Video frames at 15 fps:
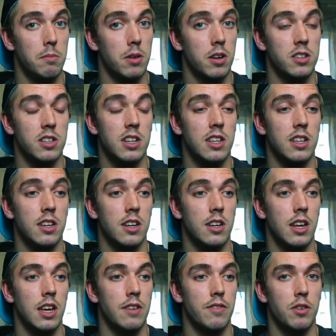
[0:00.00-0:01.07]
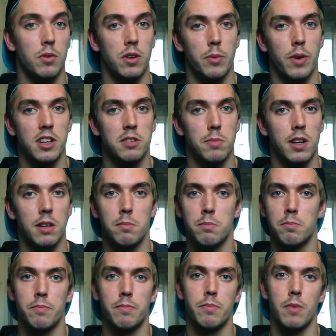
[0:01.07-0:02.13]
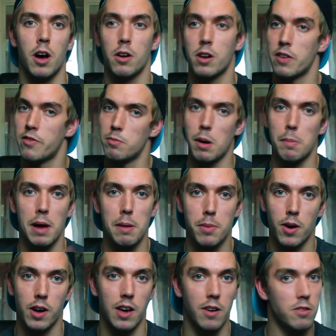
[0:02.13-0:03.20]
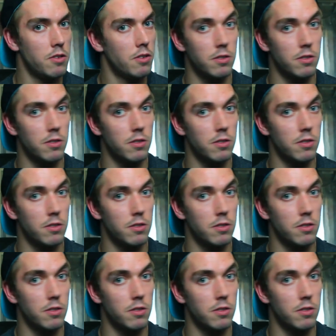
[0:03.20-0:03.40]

because at the end of the day, if you want to waste money, I'll give you my PayPal account.